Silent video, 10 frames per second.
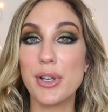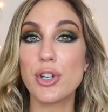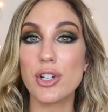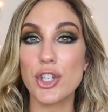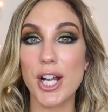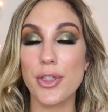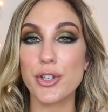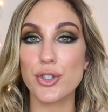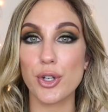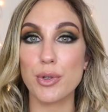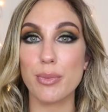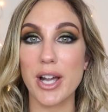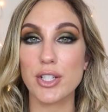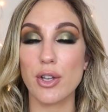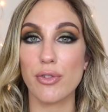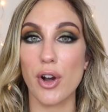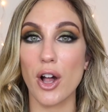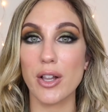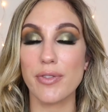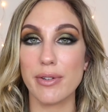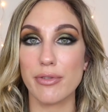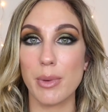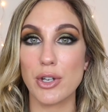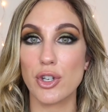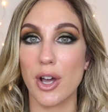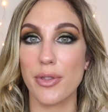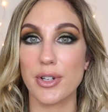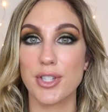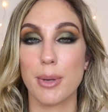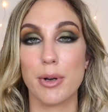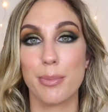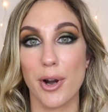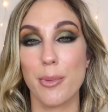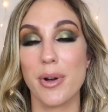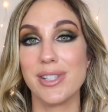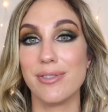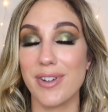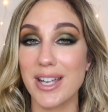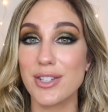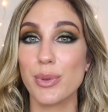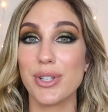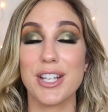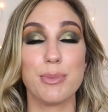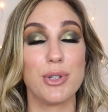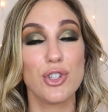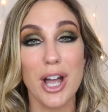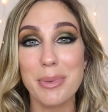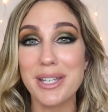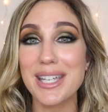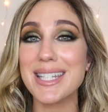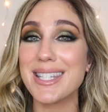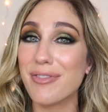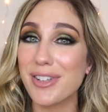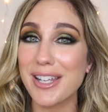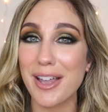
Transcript: make sure to check out the description box for all of the information on their summer promo event. Will you guys be shopping it? Definitely